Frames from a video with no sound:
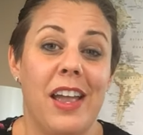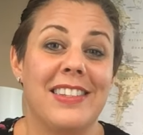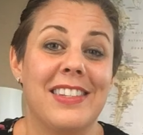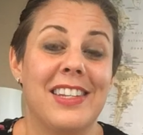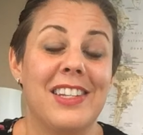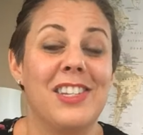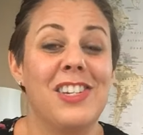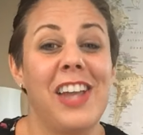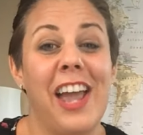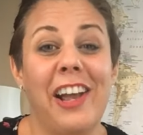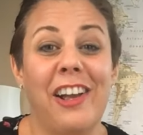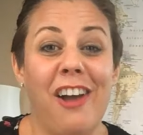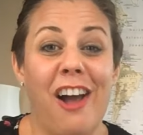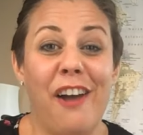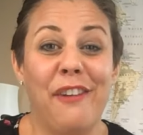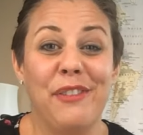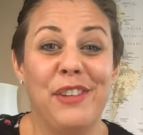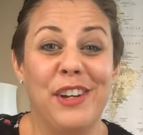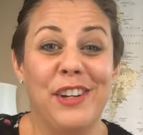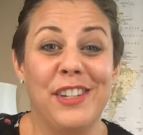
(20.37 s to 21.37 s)
to check
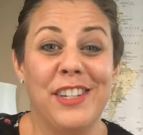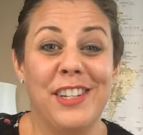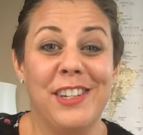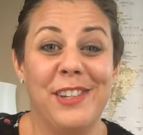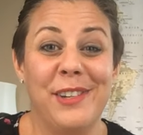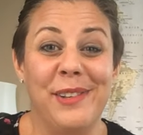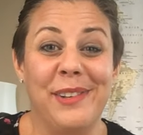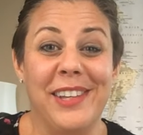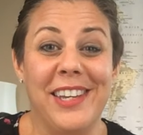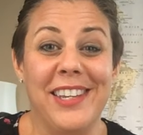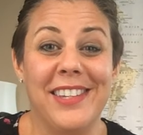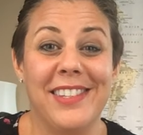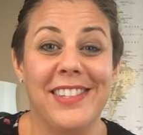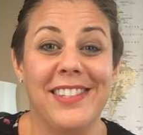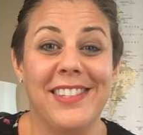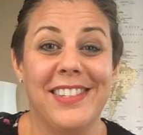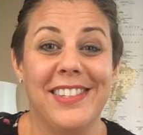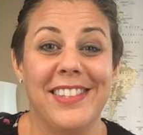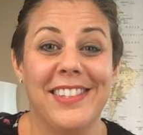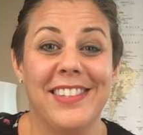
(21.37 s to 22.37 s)
off your to-do
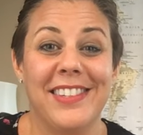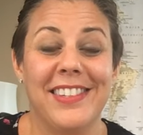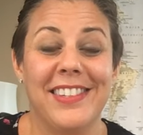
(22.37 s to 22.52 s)
lists.